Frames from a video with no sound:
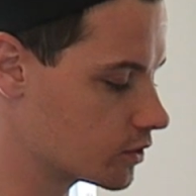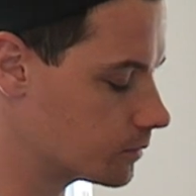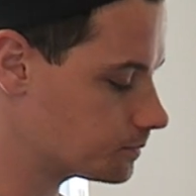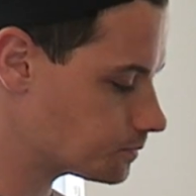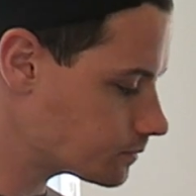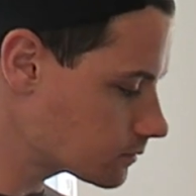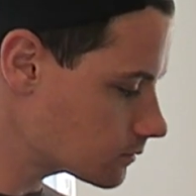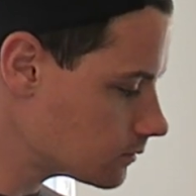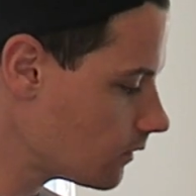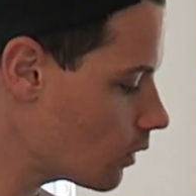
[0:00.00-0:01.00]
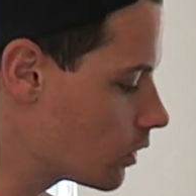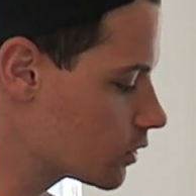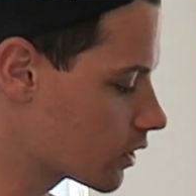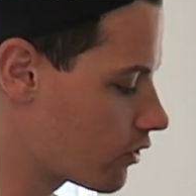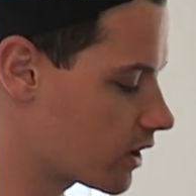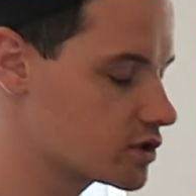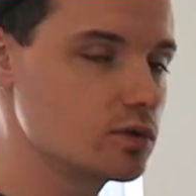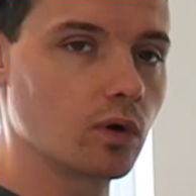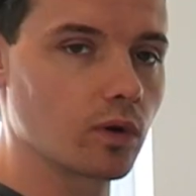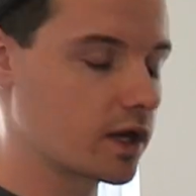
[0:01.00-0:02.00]
So what do I crack?
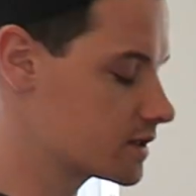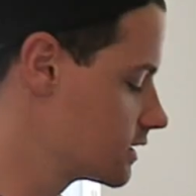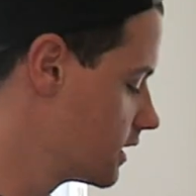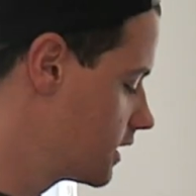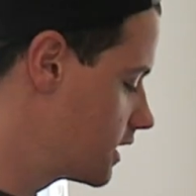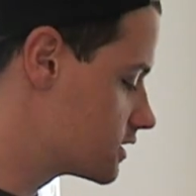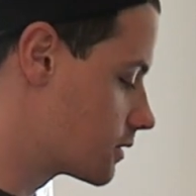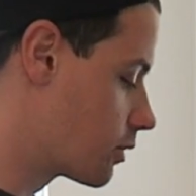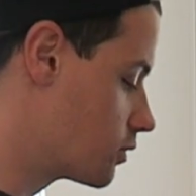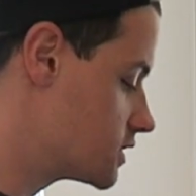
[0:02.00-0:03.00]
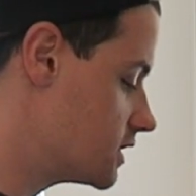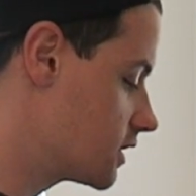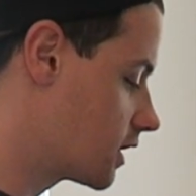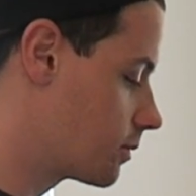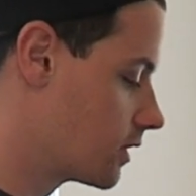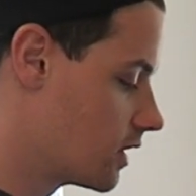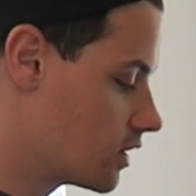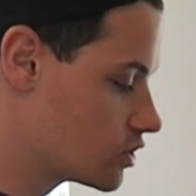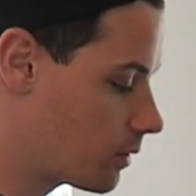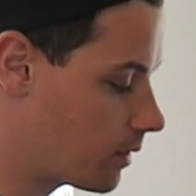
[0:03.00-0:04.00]
2 whole eggs into the protein cup,
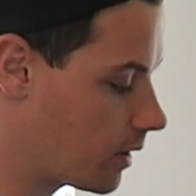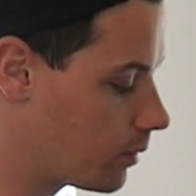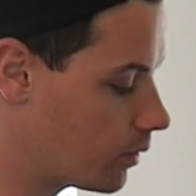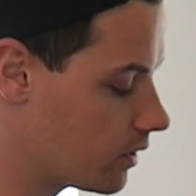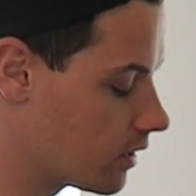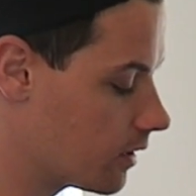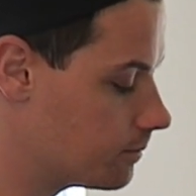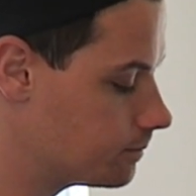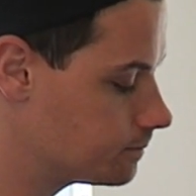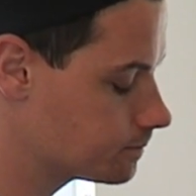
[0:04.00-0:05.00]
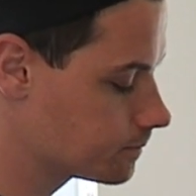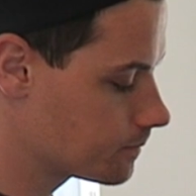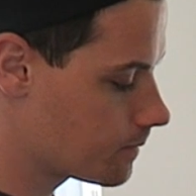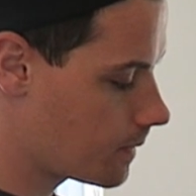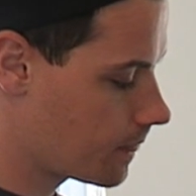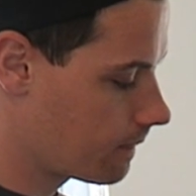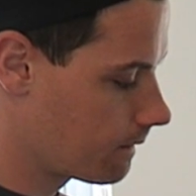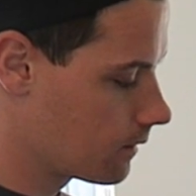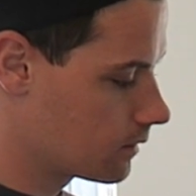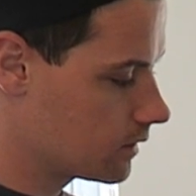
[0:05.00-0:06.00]
top it up with
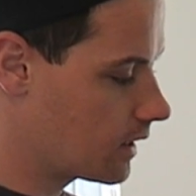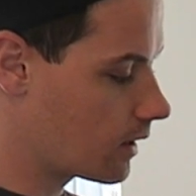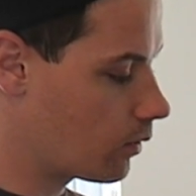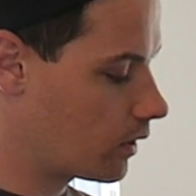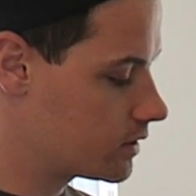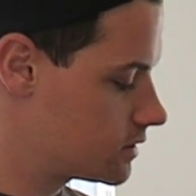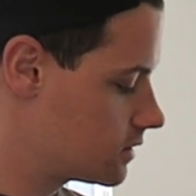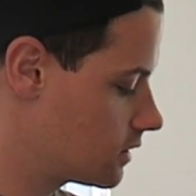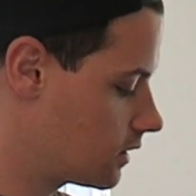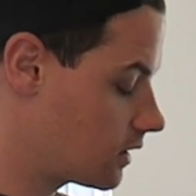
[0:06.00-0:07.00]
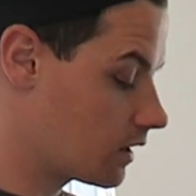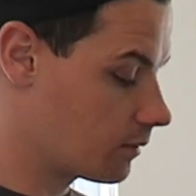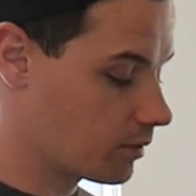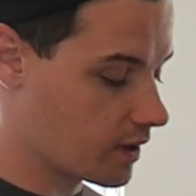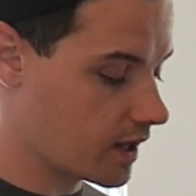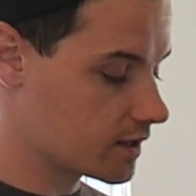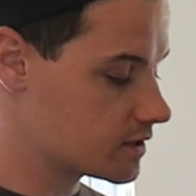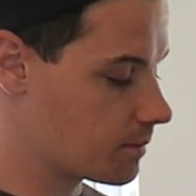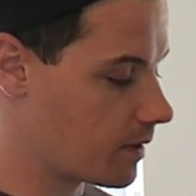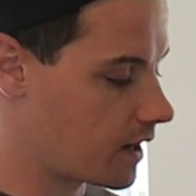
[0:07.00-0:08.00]
the egg whites, and then I'll put that
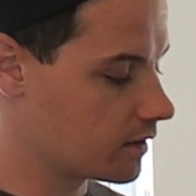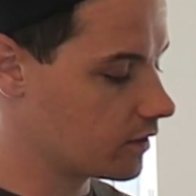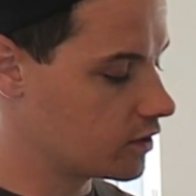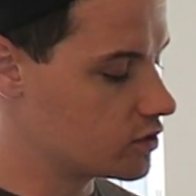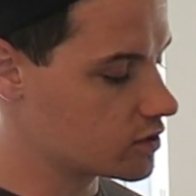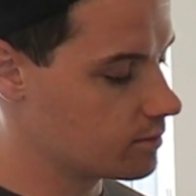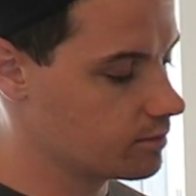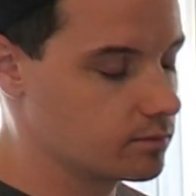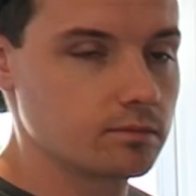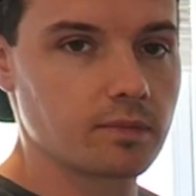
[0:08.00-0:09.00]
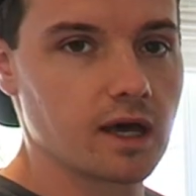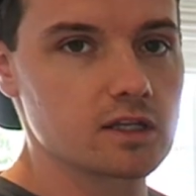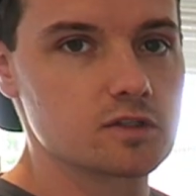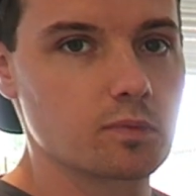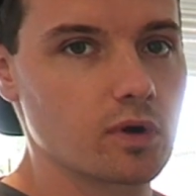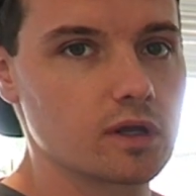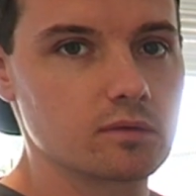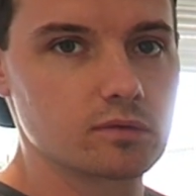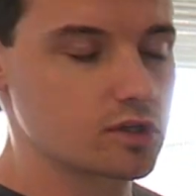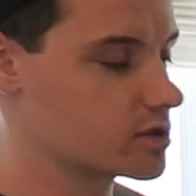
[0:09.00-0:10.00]
into the pan. I use some pan spray,
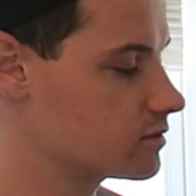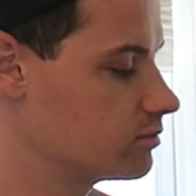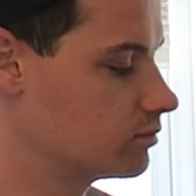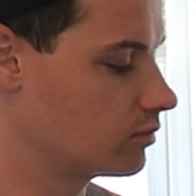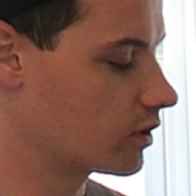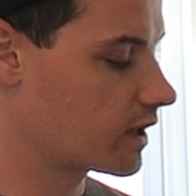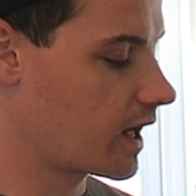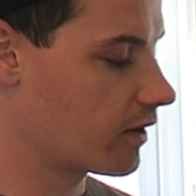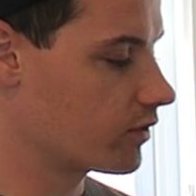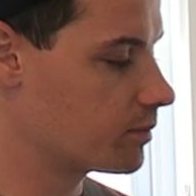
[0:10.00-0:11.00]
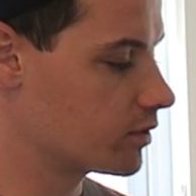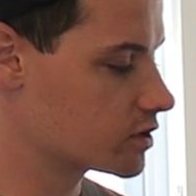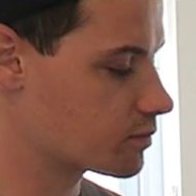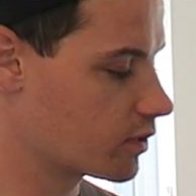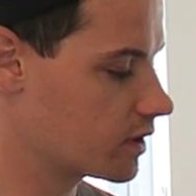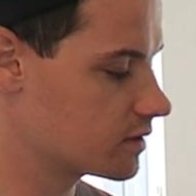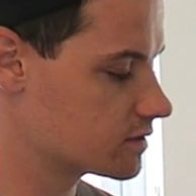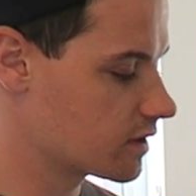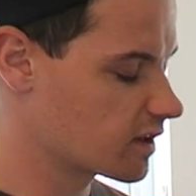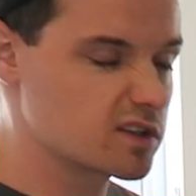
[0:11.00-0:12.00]
which is 1 calorie per spray,
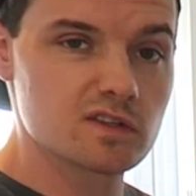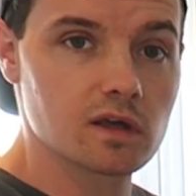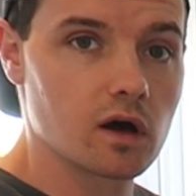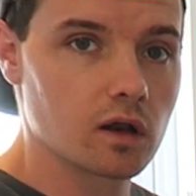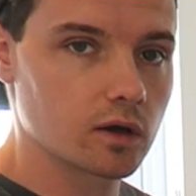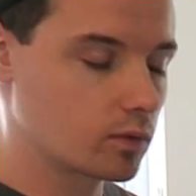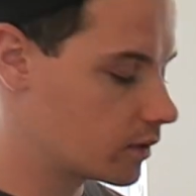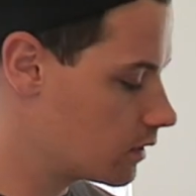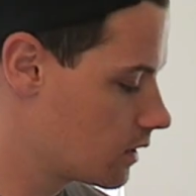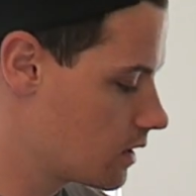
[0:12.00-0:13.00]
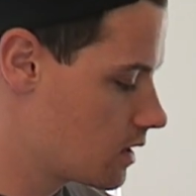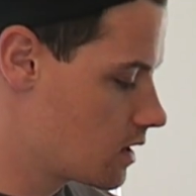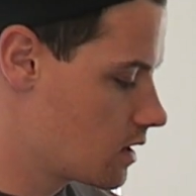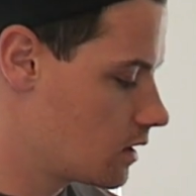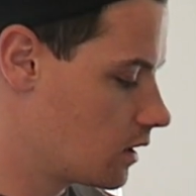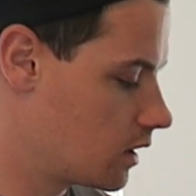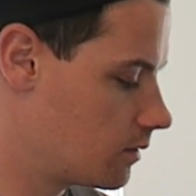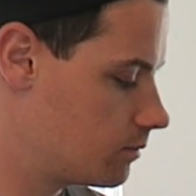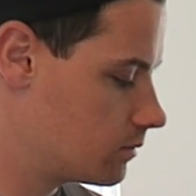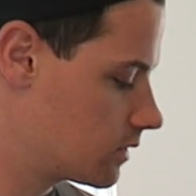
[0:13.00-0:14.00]
so I think this is the garlic one.
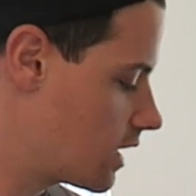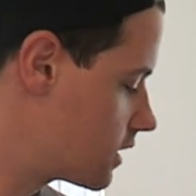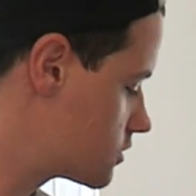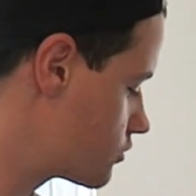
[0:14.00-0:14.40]
Yeah,